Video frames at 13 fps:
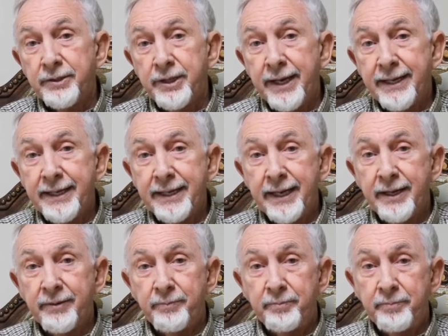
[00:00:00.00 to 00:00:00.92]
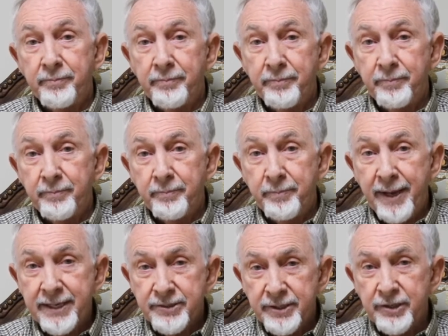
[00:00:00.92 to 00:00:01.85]
getting a
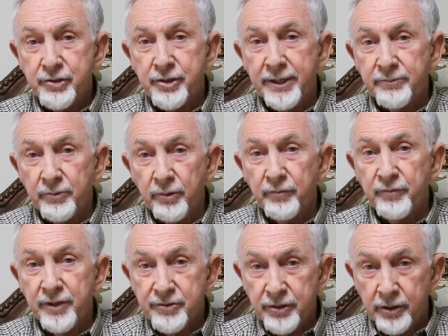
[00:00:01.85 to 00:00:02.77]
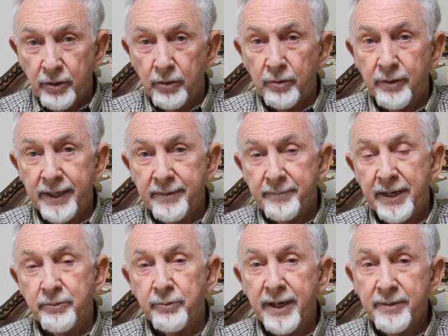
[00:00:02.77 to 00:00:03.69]
basic general physical, and my
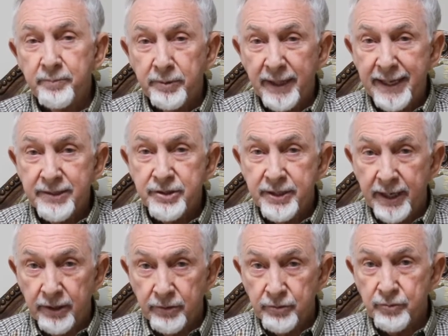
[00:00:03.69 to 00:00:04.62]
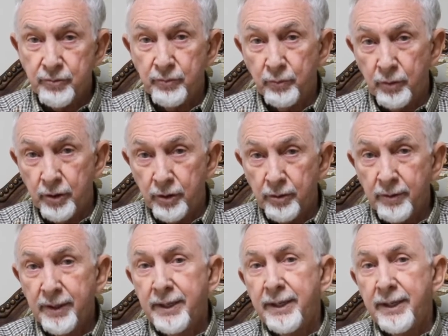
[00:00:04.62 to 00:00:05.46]
red blood cells were